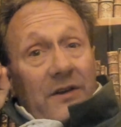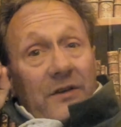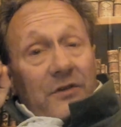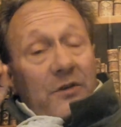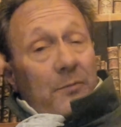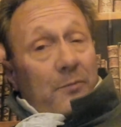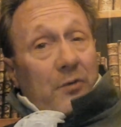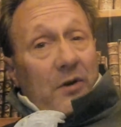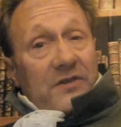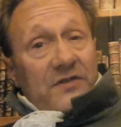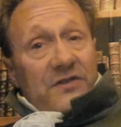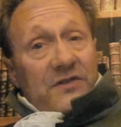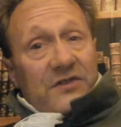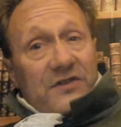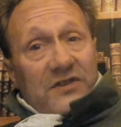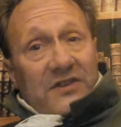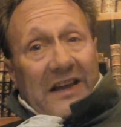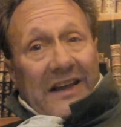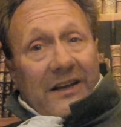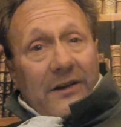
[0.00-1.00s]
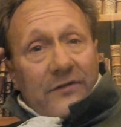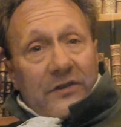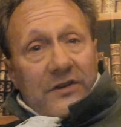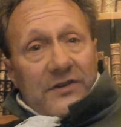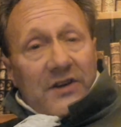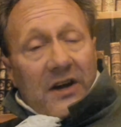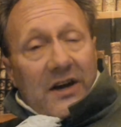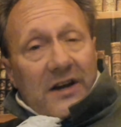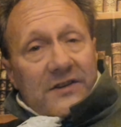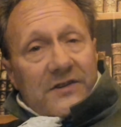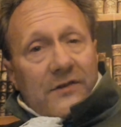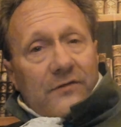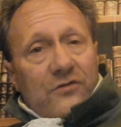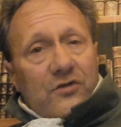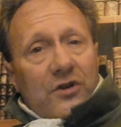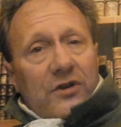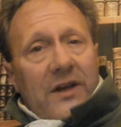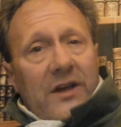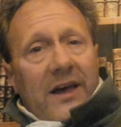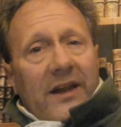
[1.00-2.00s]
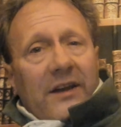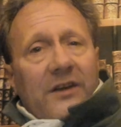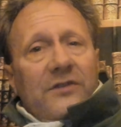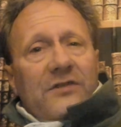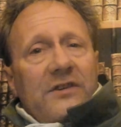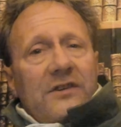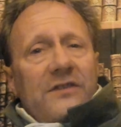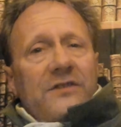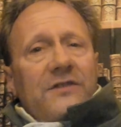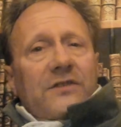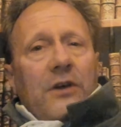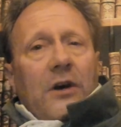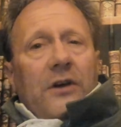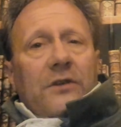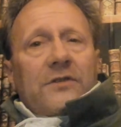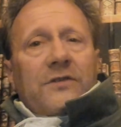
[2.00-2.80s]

the present state of the science of genetics is such